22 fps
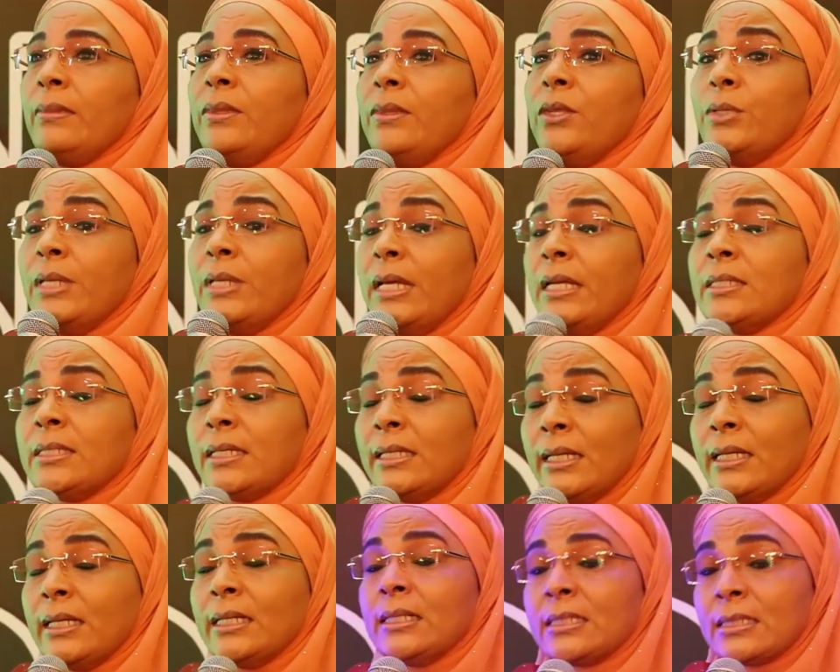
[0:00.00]
you need to
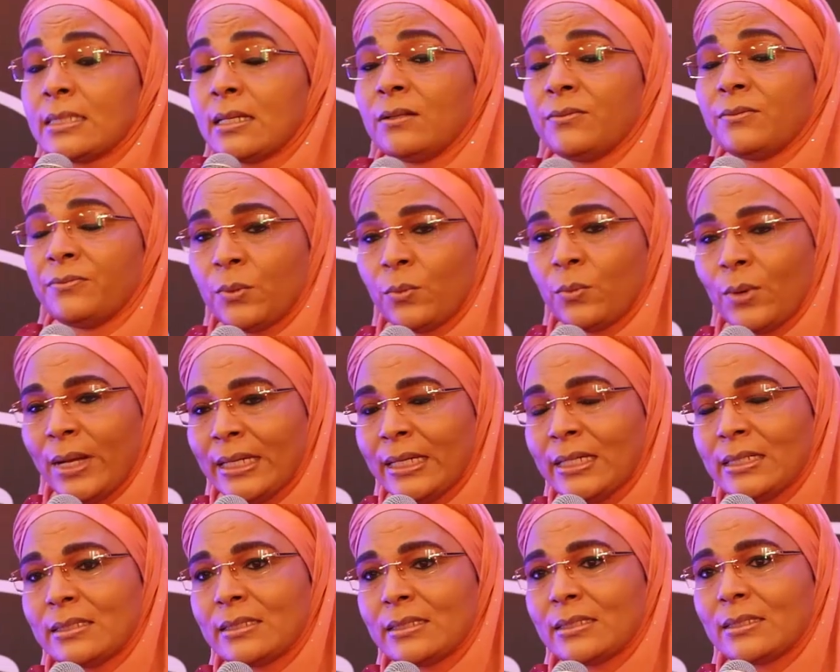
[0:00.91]
learn
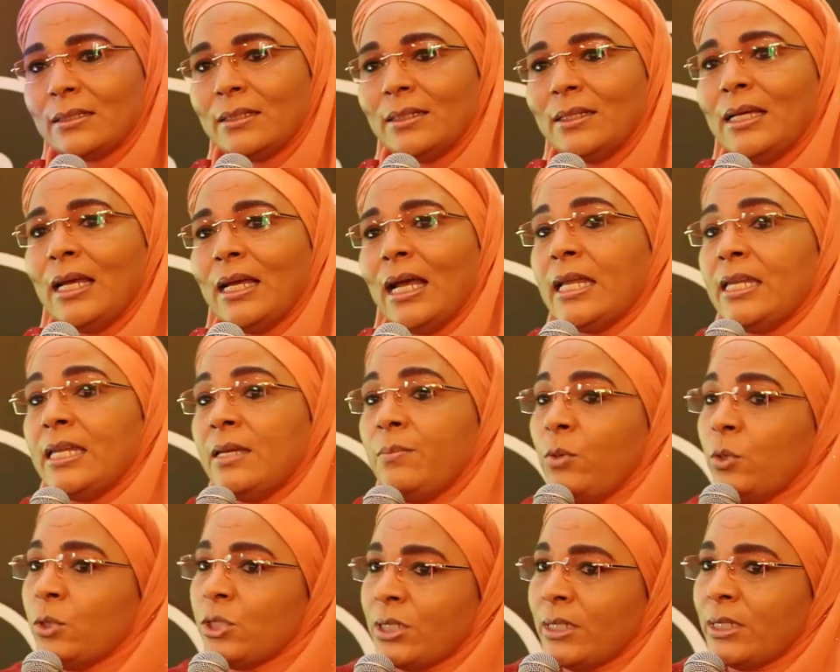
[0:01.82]
self-awareness and
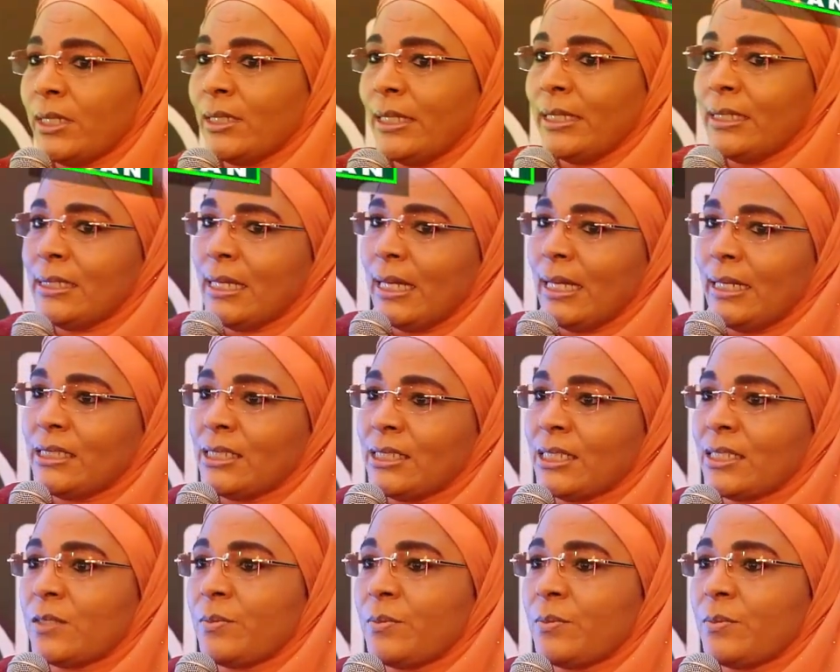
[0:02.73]
emotional intelligence,